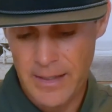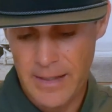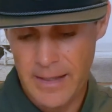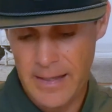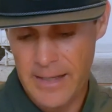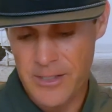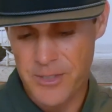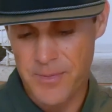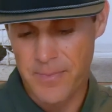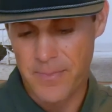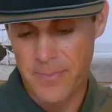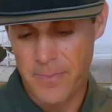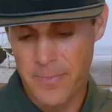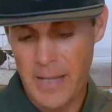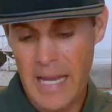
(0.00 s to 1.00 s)
his
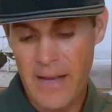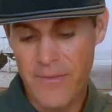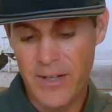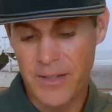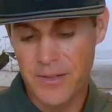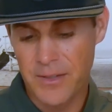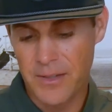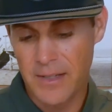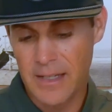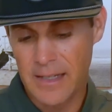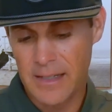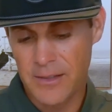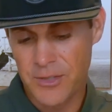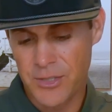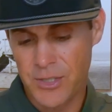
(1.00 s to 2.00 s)
pivot
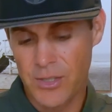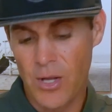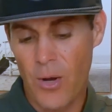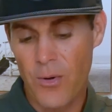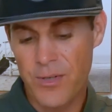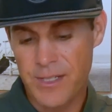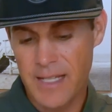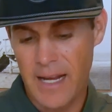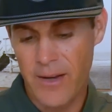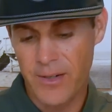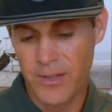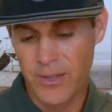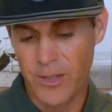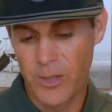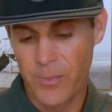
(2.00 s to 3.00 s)
slows
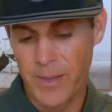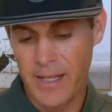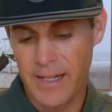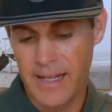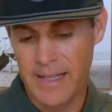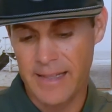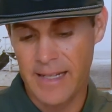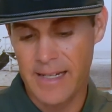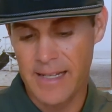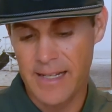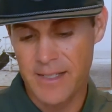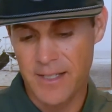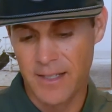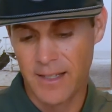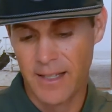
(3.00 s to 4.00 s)
down a little bit, and then he
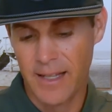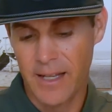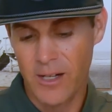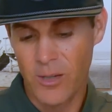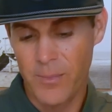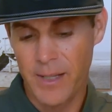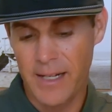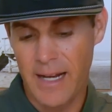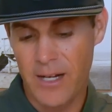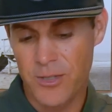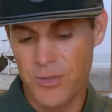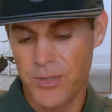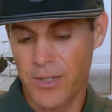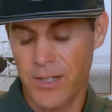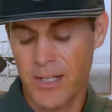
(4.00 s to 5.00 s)
gets a little bit
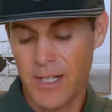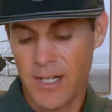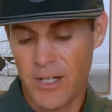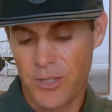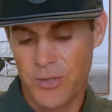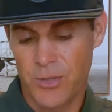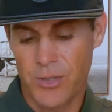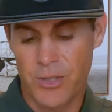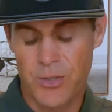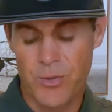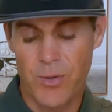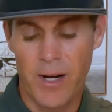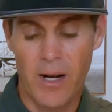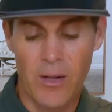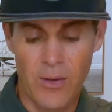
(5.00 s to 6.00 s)
extra sort of
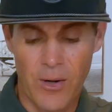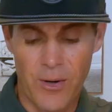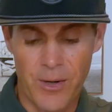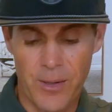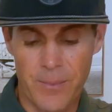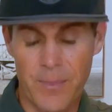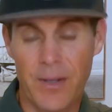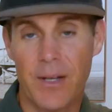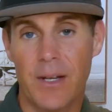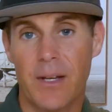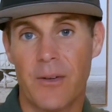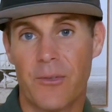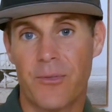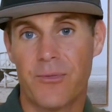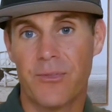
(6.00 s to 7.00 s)
trail arm
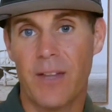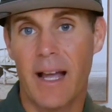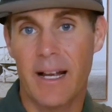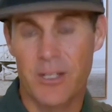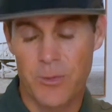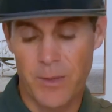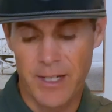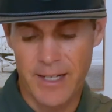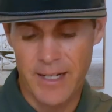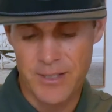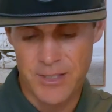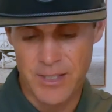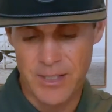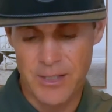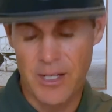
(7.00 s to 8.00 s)
flex when he
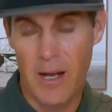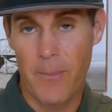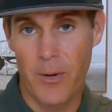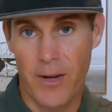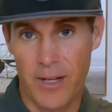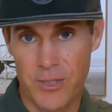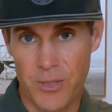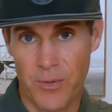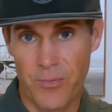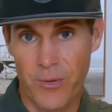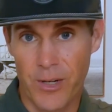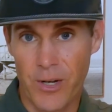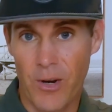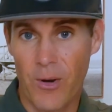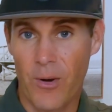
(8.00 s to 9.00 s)
gets to the top. Okay, so if
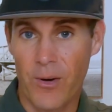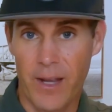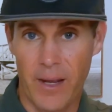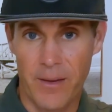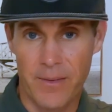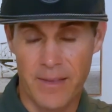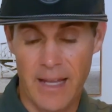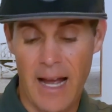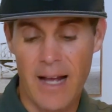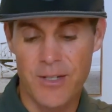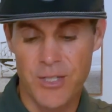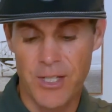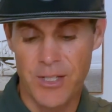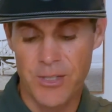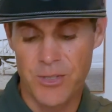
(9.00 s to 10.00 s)
we go, okay,
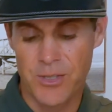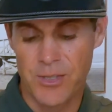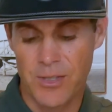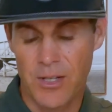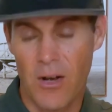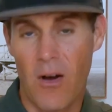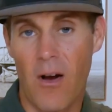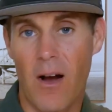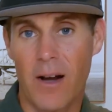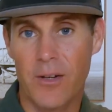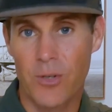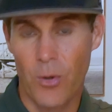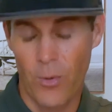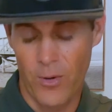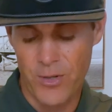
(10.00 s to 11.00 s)
that's his
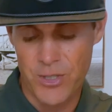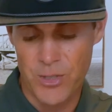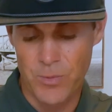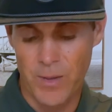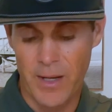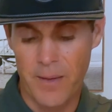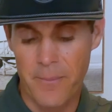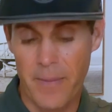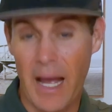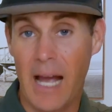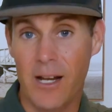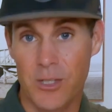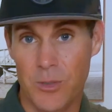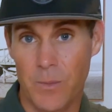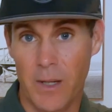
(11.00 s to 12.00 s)
on-course swing,
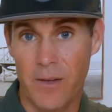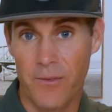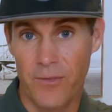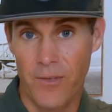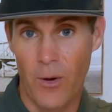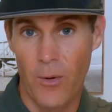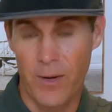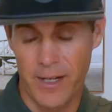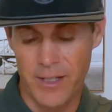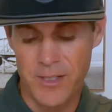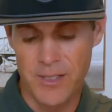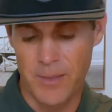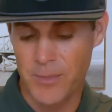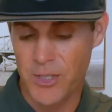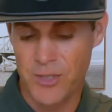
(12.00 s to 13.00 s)
backswing
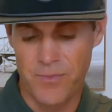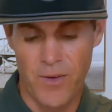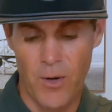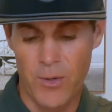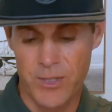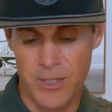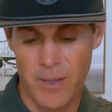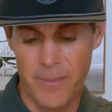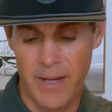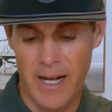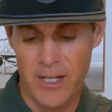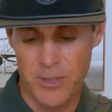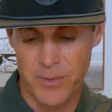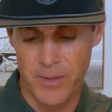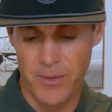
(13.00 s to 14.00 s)
focus. I'm just focused on
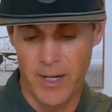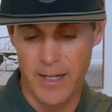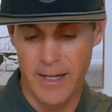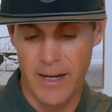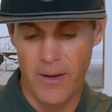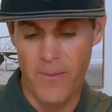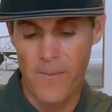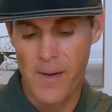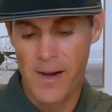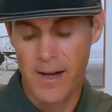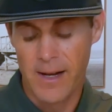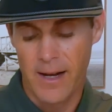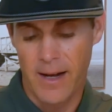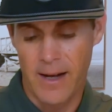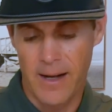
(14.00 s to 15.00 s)
backswing right
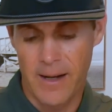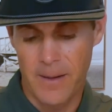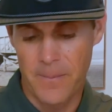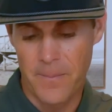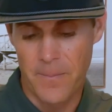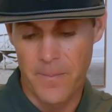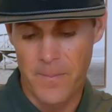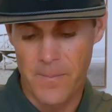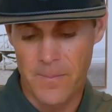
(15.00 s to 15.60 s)
now.